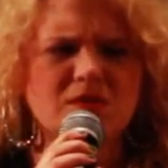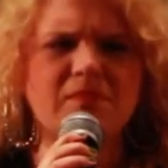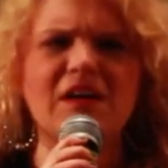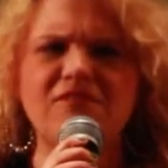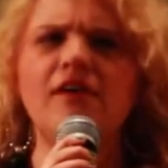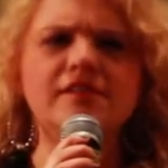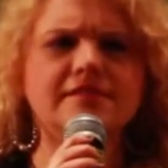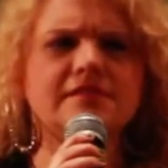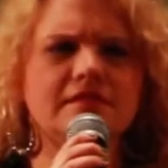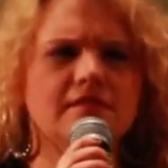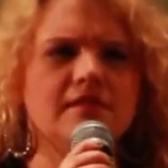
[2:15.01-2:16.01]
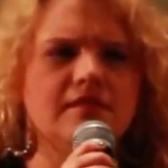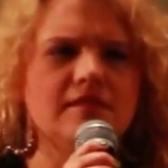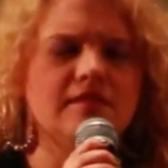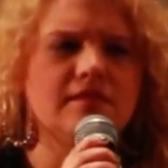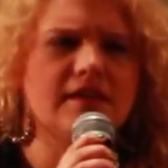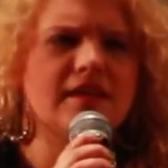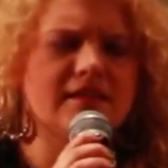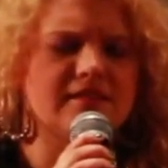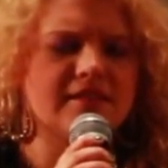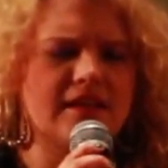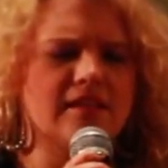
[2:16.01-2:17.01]
my fault in
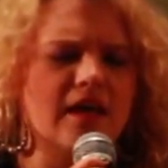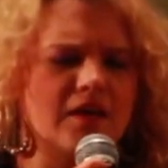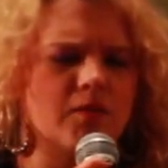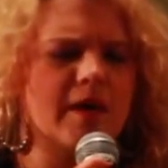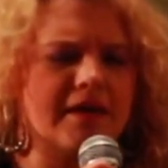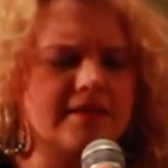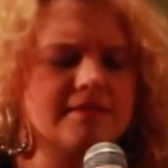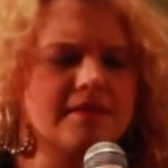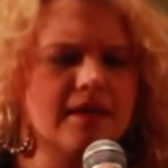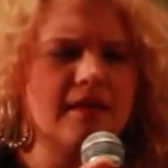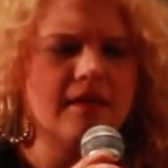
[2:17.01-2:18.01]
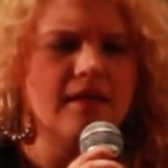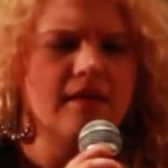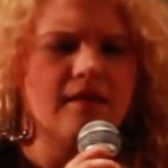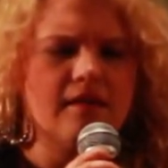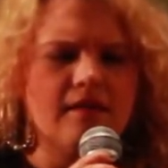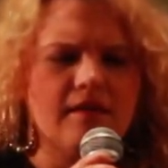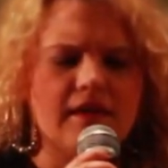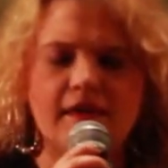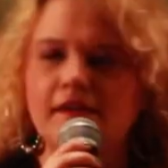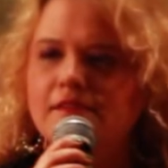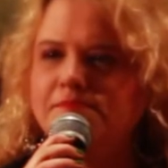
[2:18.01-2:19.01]
a lot of ways.
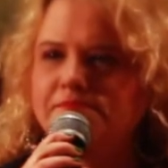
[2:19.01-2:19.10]
He